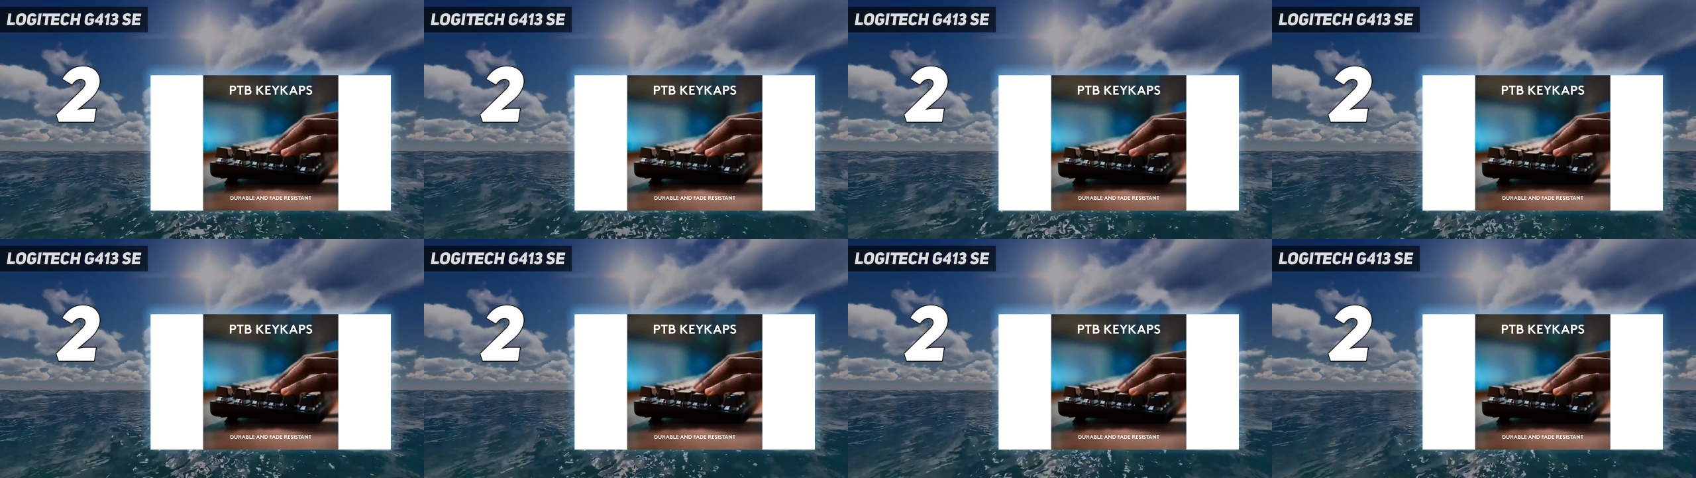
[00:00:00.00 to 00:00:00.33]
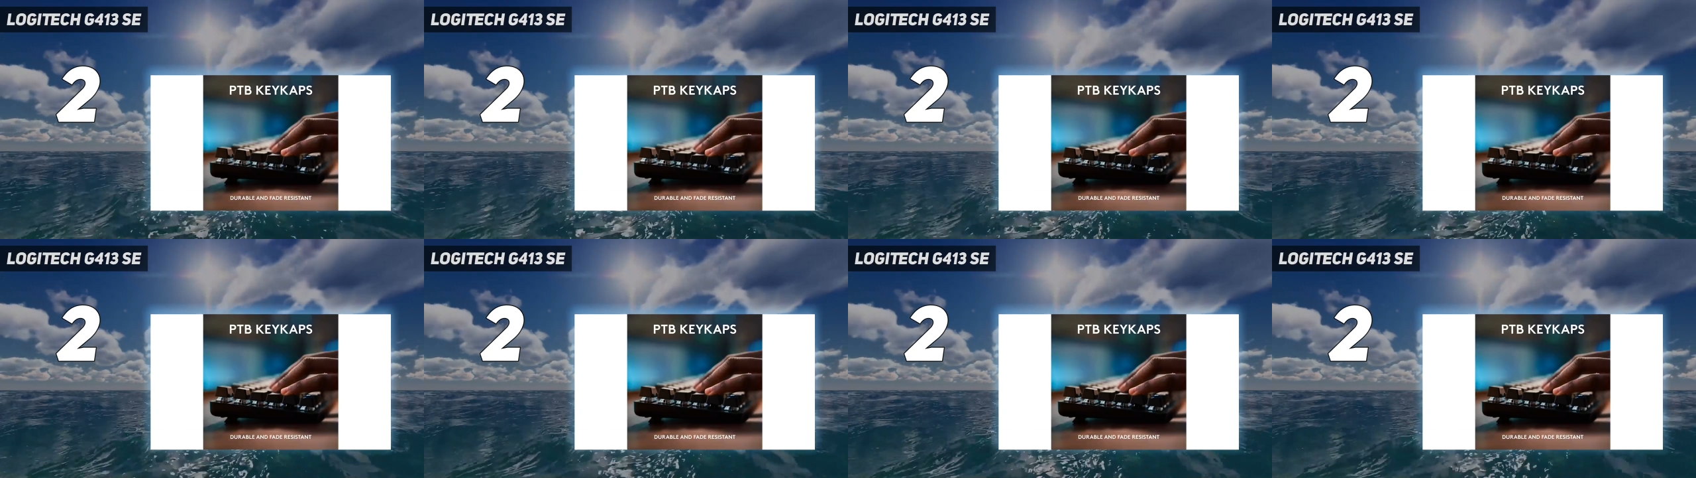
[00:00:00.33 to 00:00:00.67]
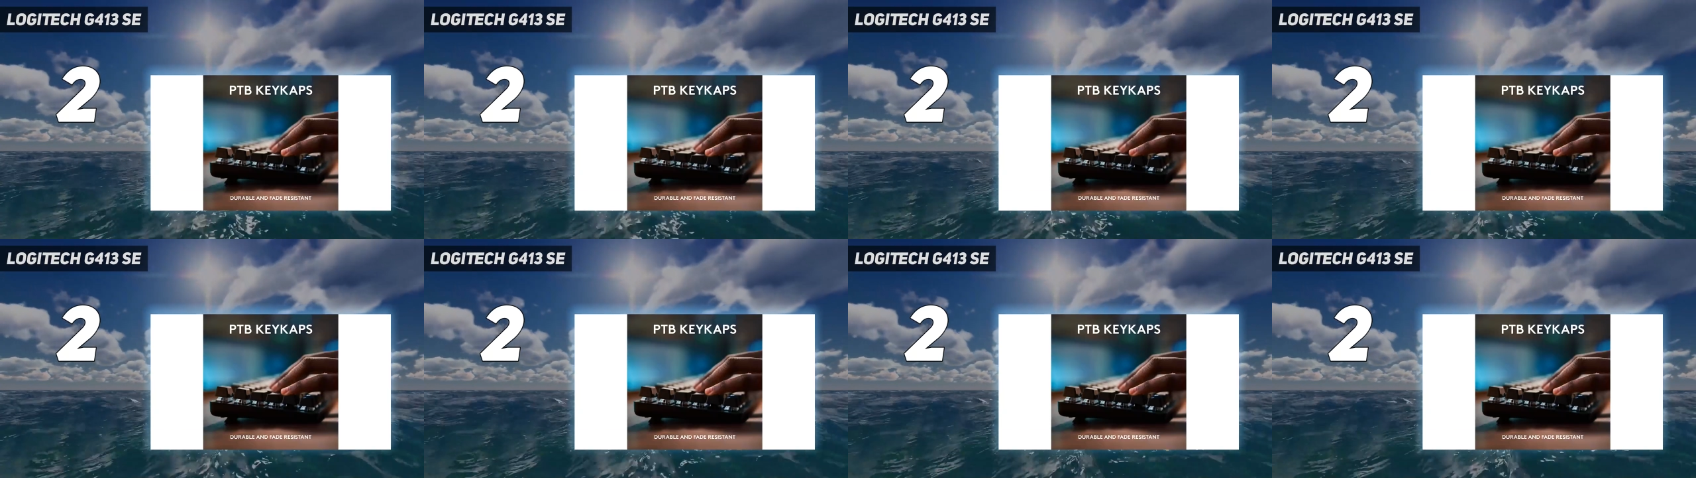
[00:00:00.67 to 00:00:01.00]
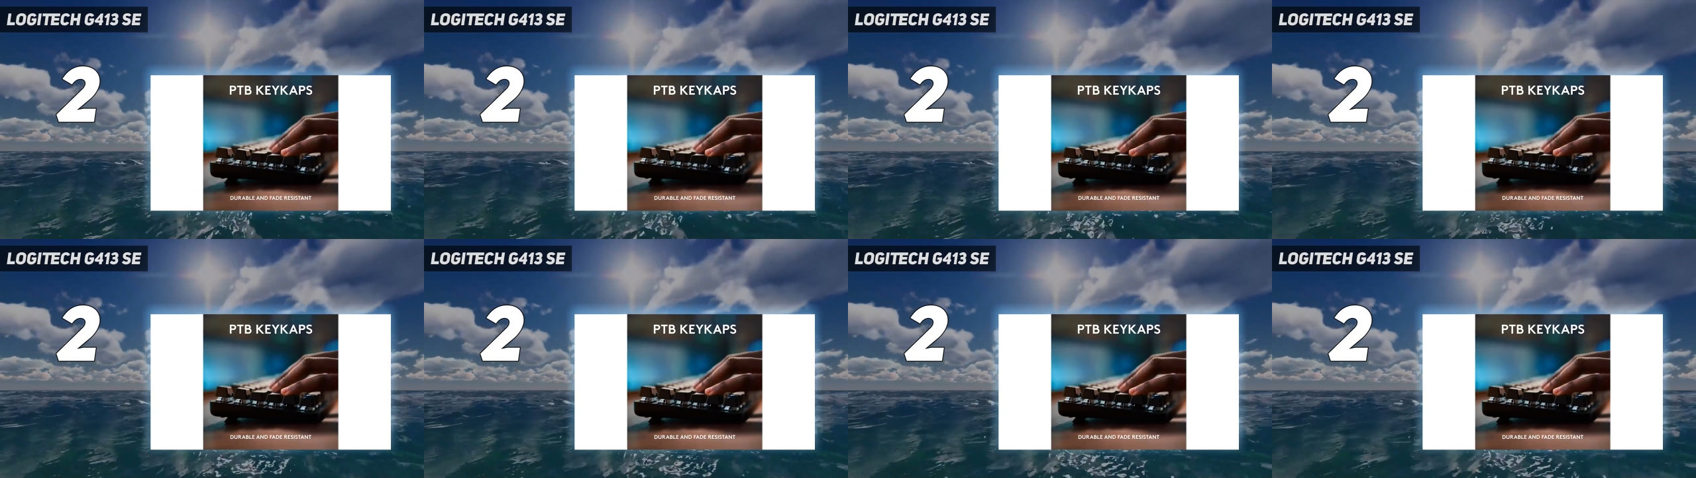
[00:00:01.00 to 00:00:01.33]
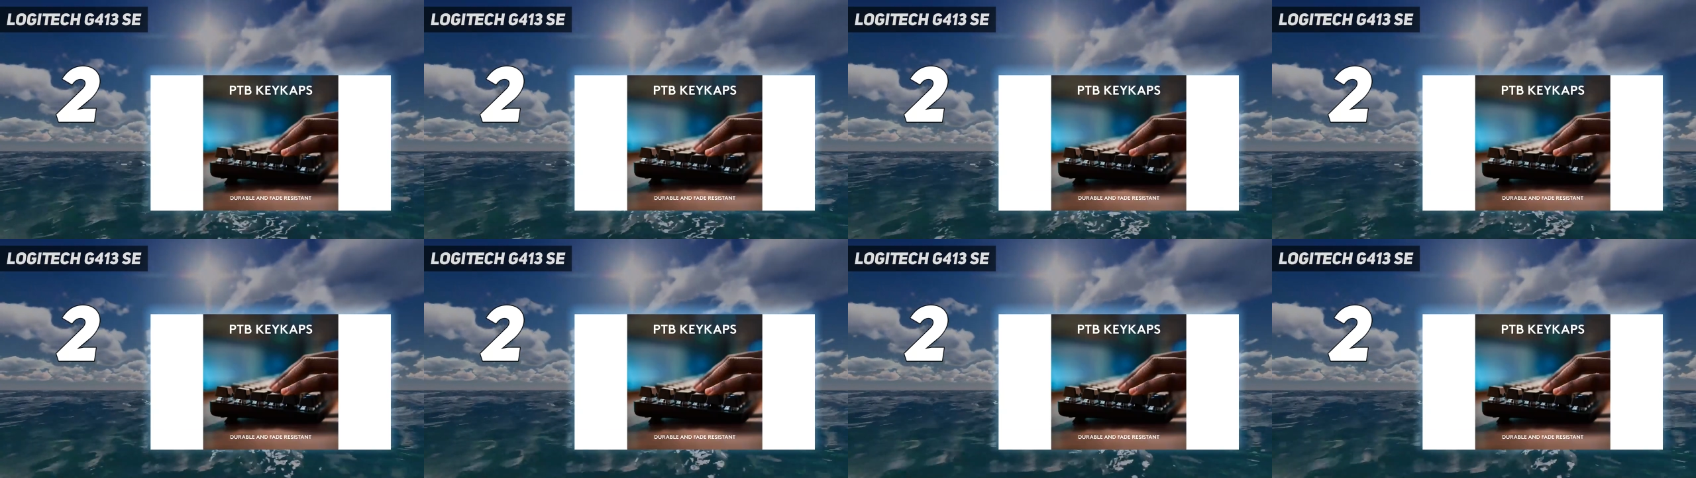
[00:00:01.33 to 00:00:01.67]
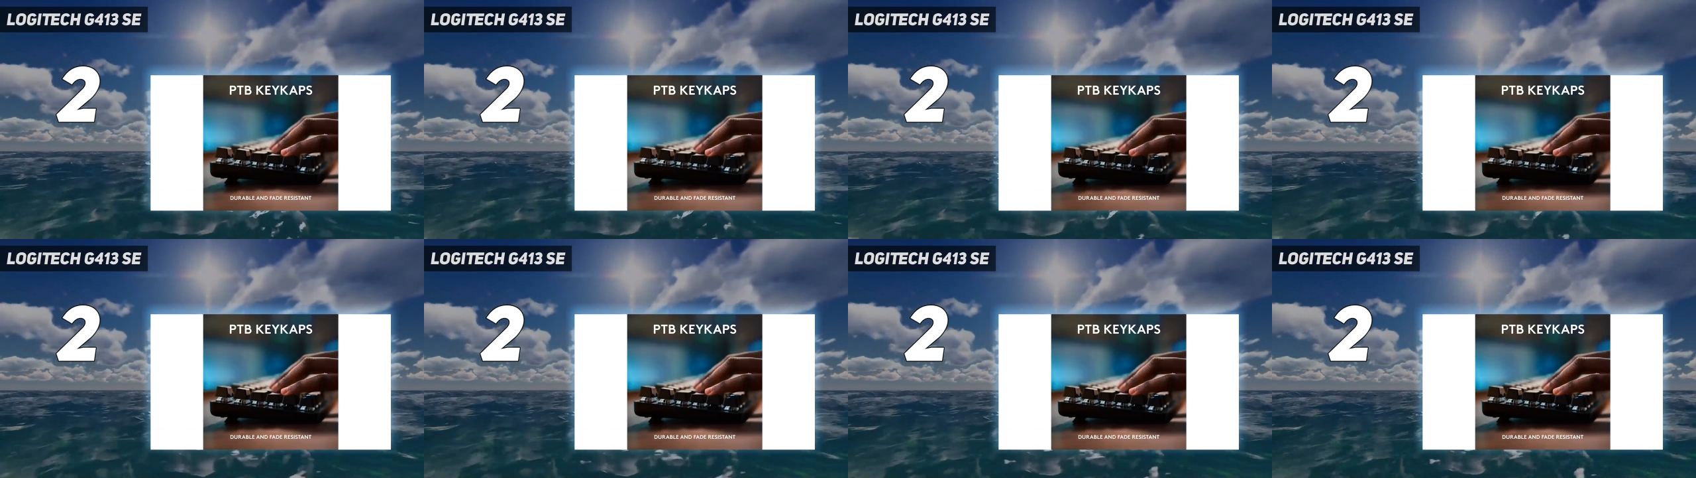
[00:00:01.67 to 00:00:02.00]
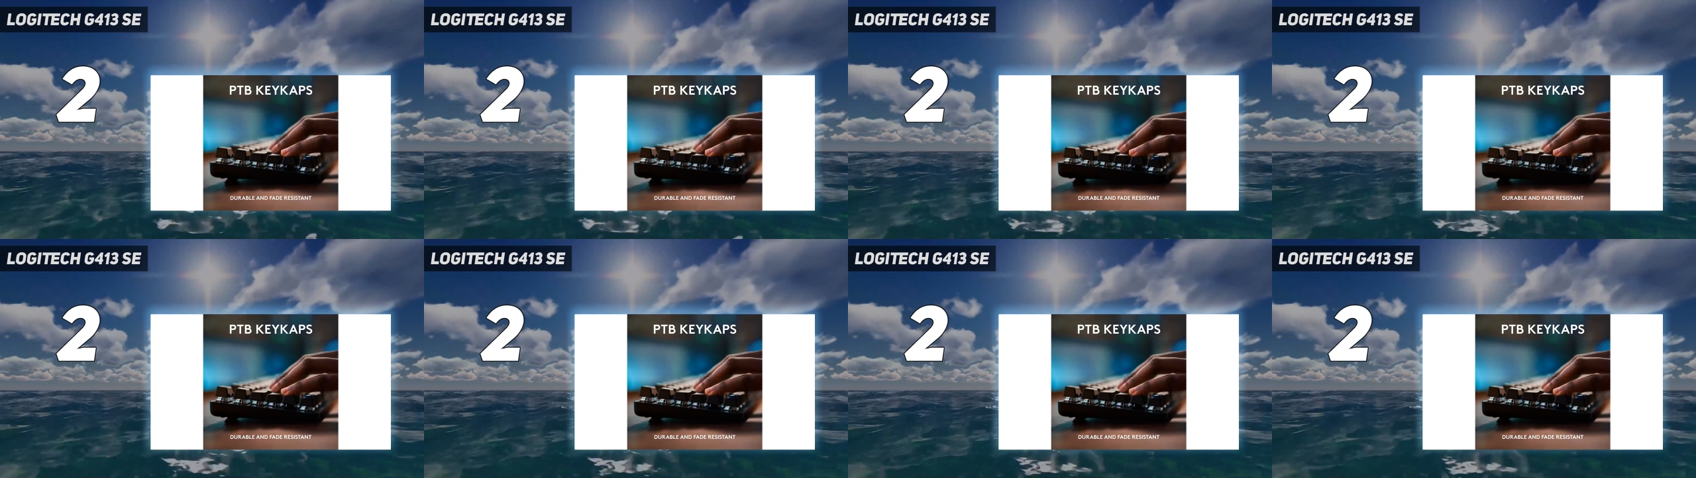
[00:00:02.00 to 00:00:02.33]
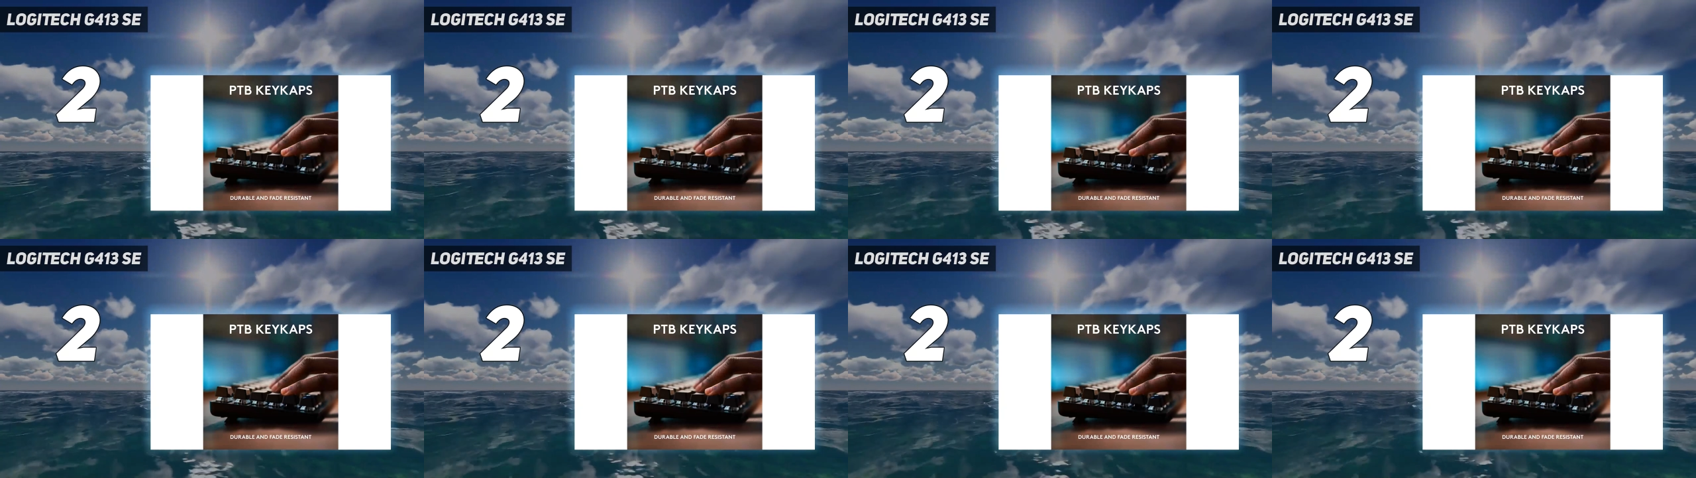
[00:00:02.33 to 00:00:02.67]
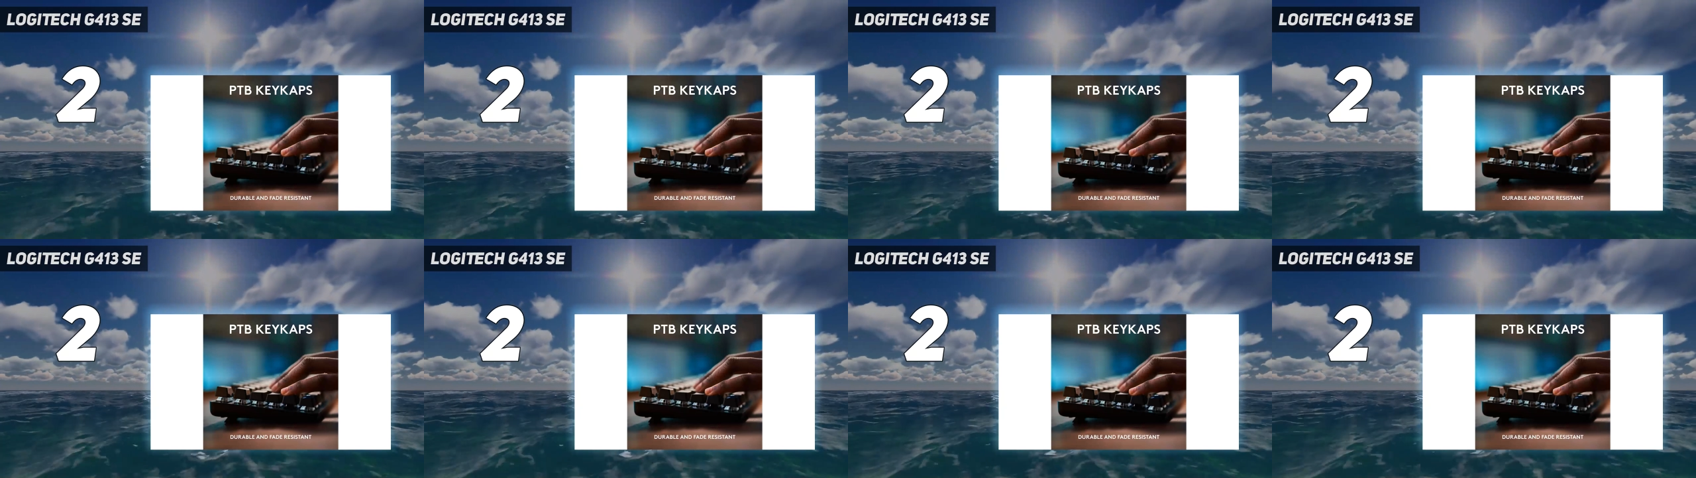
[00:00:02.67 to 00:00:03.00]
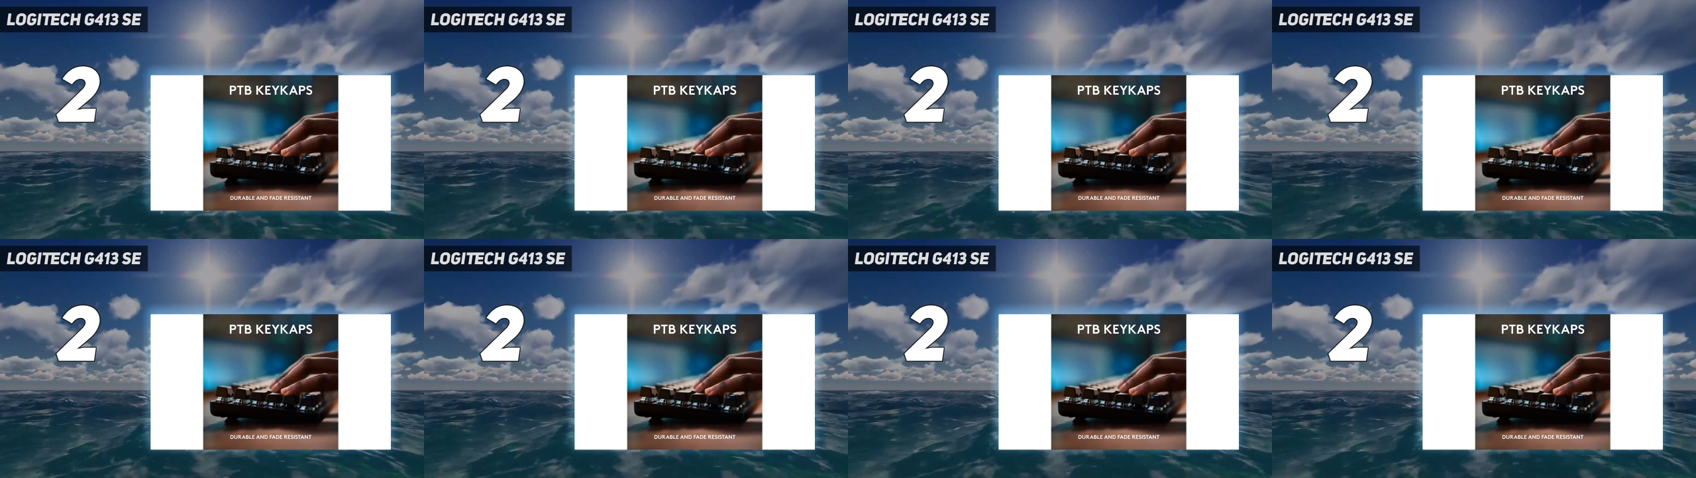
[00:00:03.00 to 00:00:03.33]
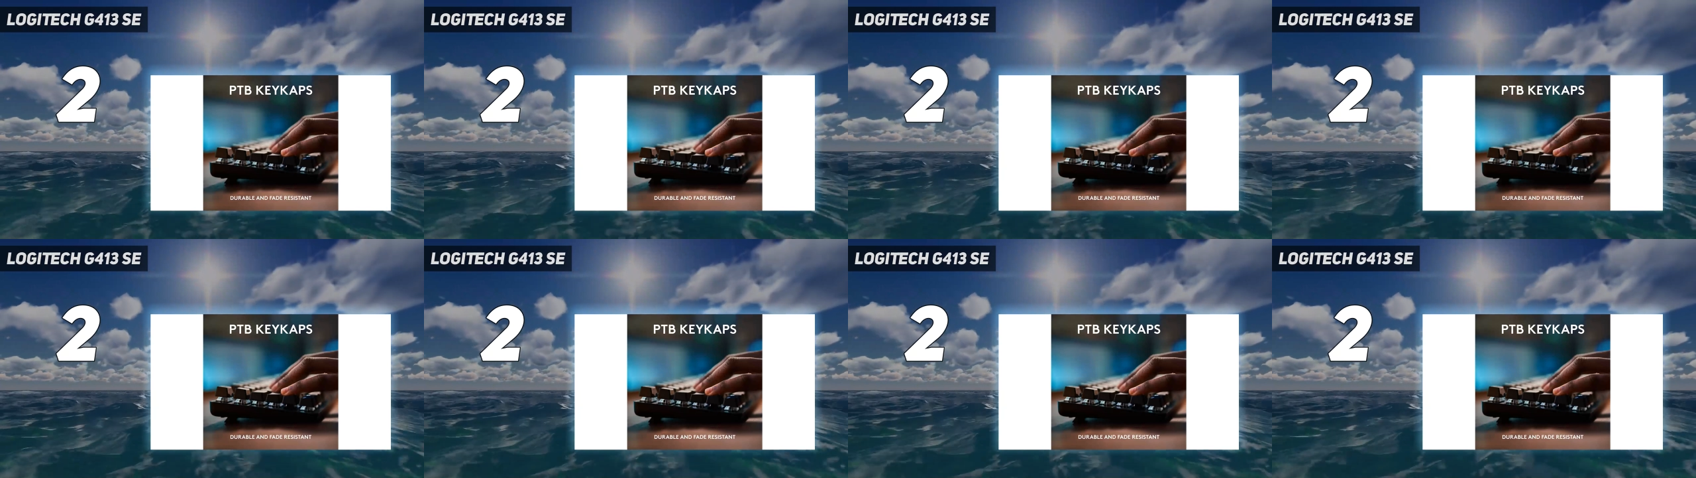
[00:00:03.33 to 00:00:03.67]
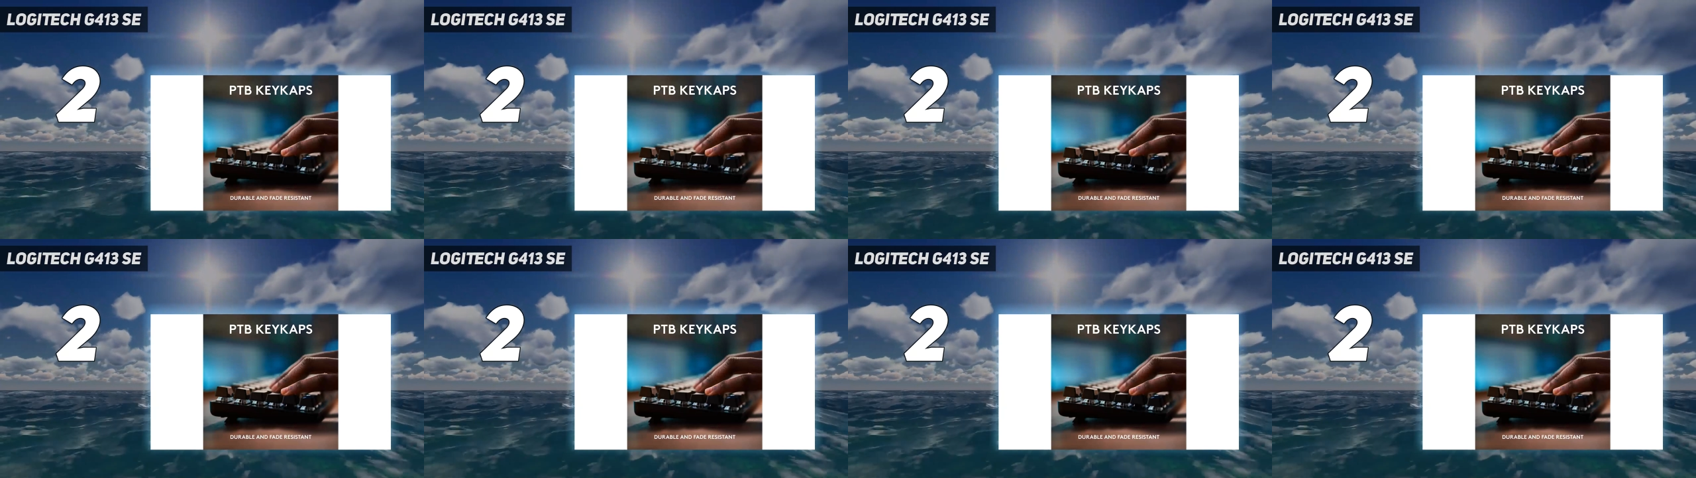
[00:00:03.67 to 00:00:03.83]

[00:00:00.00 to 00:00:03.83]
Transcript: [unreadable: no face in view]